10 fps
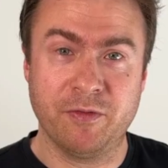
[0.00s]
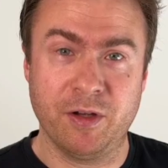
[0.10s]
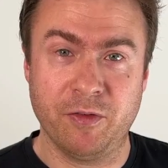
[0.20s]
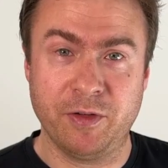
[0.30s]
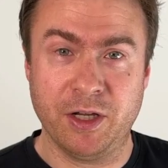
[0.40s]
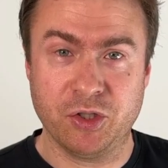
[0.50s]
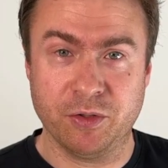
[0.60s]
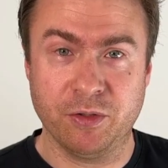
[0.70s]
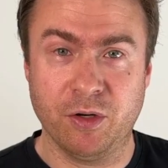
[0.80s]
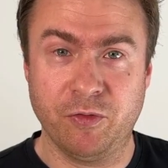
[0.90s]

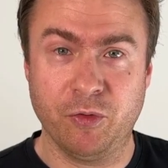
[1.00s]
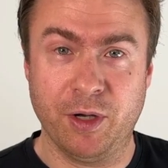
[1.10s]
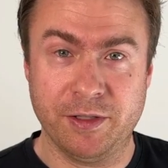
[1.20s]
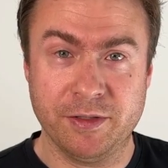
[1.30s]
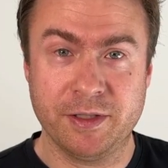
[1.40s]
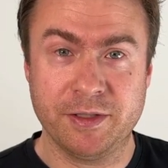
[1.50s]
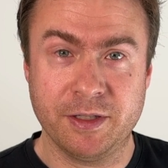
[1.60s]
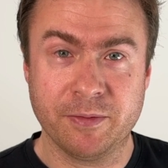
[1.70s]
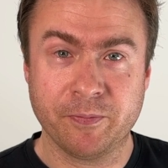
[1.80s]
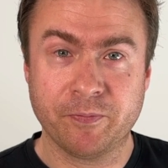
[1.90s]
verification of your
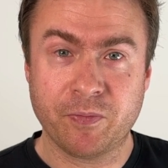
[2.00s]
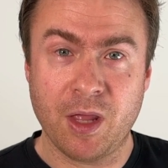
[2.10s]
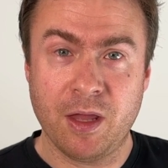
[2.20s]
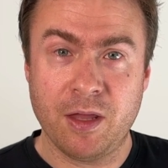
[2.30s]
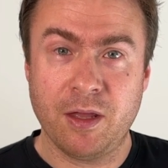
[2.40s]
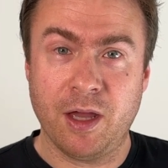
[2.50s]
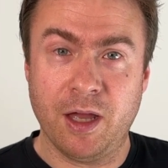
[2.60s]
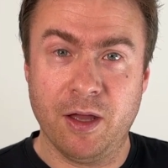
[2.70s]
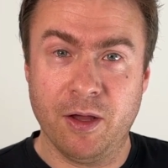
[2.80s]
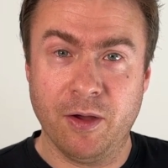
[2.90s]
identity.
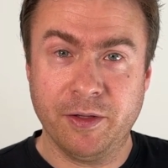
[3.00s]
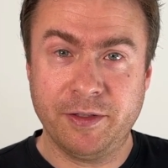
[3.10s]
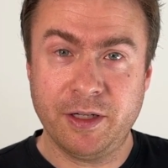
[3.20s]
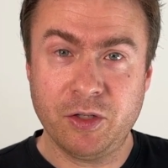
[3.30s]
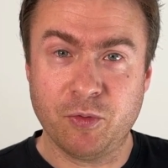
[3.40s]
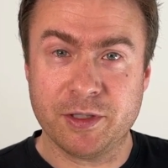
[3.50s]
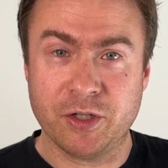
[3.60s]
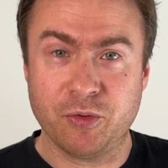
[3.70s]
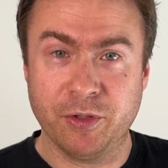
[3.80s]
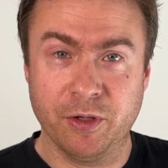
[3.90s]
Here it was
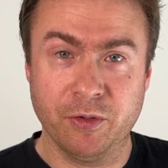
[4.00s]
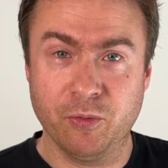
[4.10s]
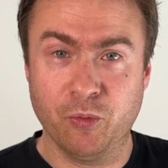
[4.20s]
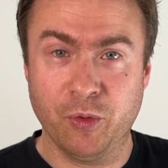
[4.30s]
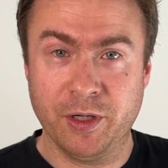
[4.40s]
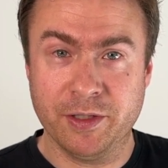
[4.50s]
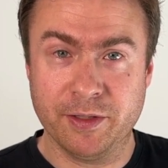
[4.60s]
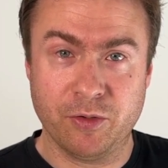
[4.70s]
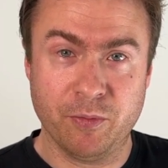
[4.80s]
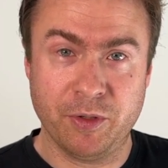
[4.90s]
actually done
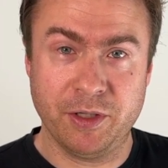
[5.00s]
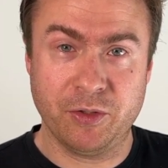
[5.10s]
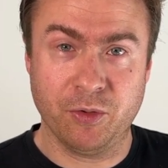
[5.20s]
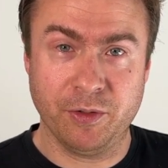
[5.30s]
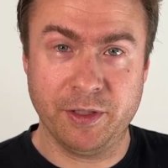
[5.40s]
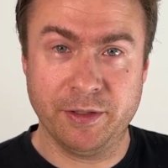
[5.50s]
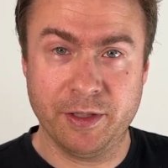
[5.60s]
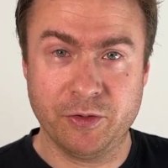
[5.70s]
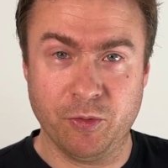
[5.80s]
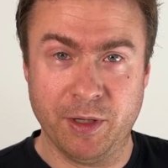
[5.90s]
with a company called
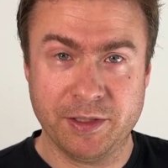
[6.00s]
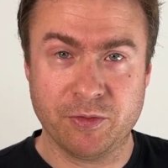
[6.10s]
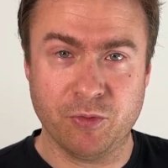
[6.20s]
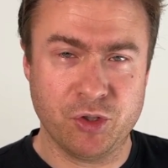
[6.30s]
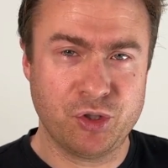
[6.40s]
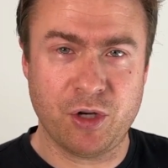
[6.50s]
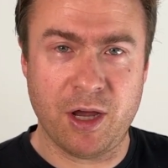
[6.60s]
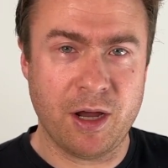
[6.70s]
Indentomat, which